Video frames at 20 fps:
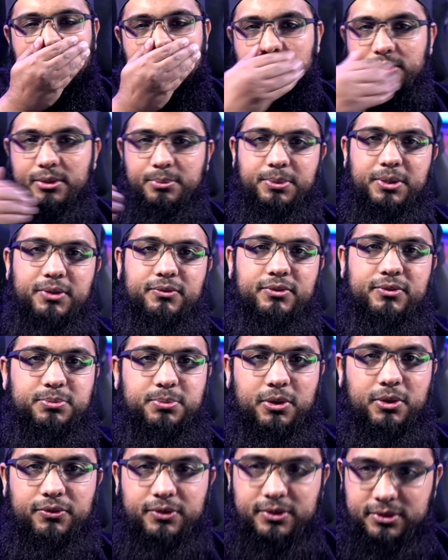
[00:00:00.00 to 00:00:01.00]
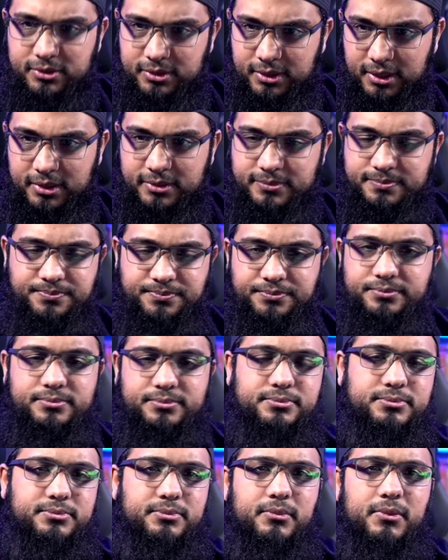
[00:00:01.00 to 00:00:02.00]
the previous prophets did
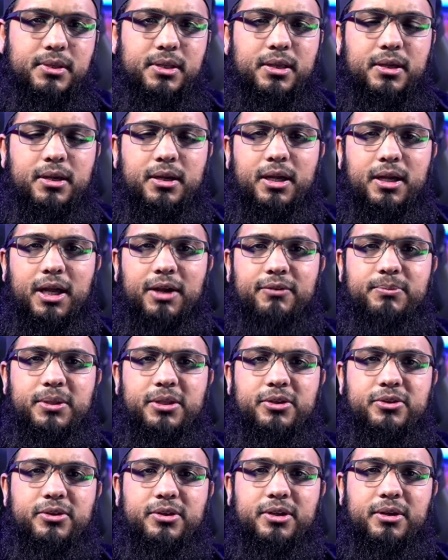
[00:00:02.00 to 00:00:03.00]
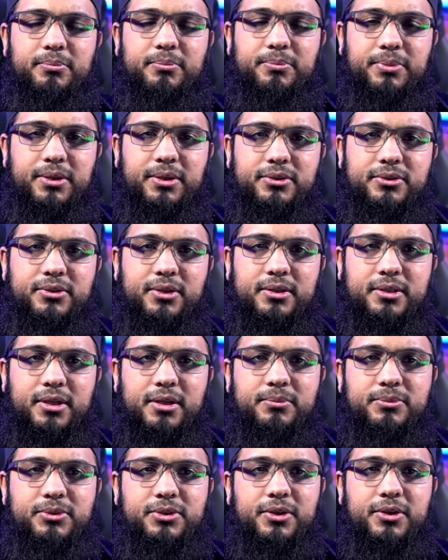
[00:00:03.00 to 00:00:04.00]
uh, have military campaigns at
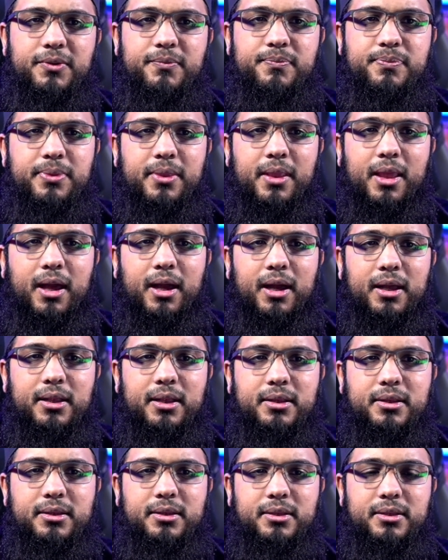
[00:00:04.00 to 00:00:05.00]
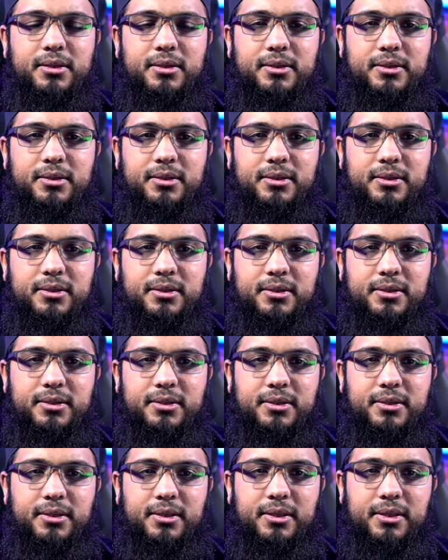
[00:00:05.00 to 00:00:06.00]
times and
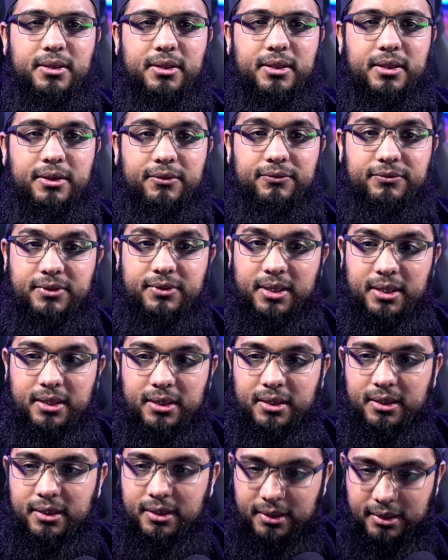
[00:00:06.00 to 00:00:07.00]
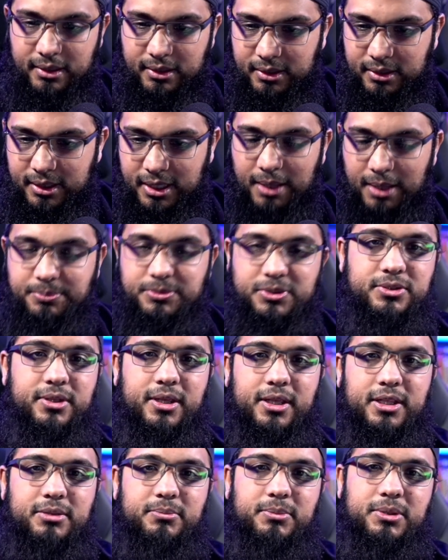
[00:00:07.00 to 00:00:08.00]
uh, if they
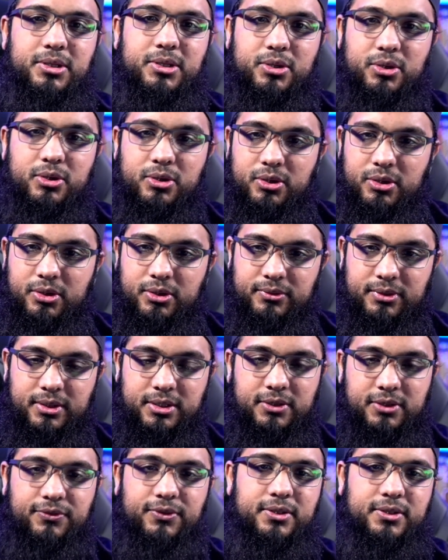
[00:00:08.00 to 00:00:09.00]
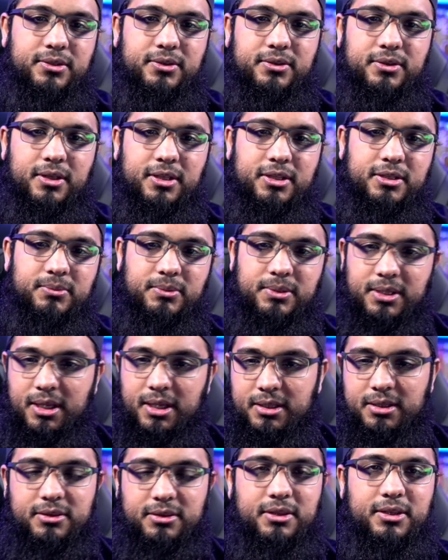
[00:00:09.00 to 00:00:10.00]
captured the enemy or if they defeated the
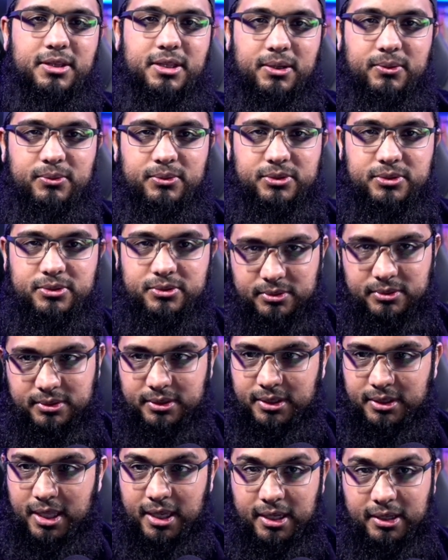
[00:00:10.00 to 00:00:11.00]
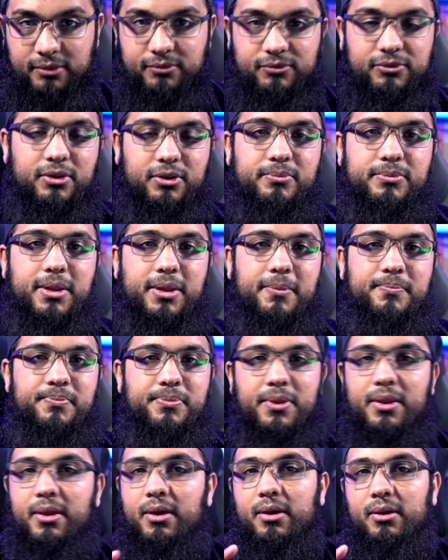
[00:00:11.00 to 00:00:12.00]
enemy, anything that was taken from
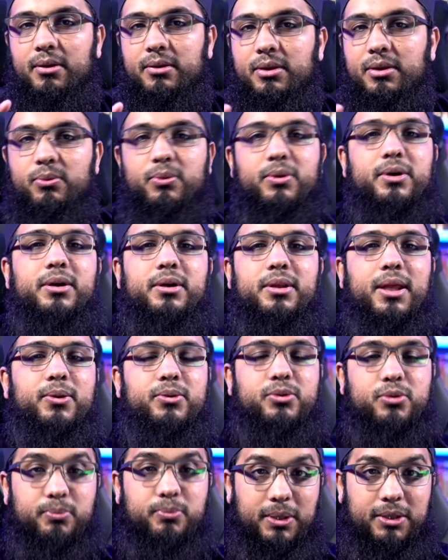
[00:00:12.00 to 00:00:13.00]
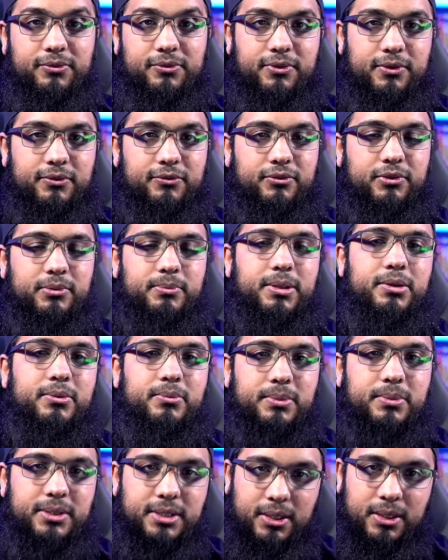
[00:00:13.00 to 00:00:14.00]
them, they weren't allowed to benefit from
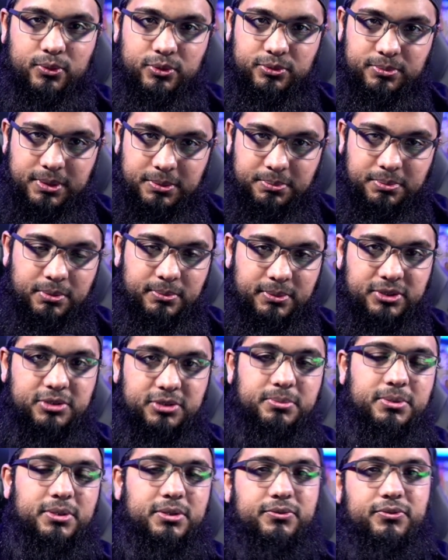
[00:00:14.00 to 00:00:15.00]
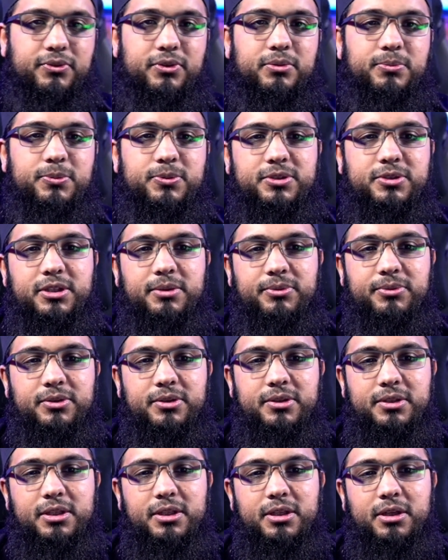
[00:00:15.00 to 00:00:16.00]
it. But that was made permissible for the
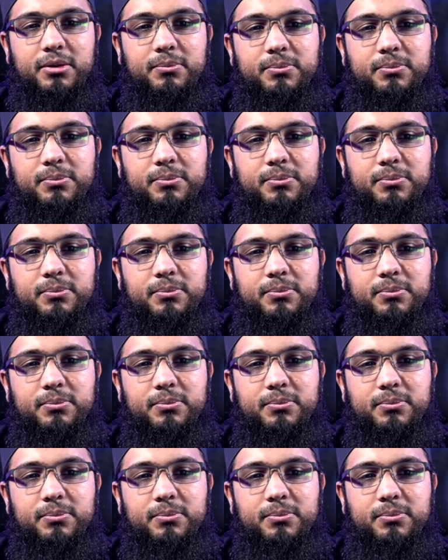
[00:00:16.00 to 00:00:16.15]
Muslims.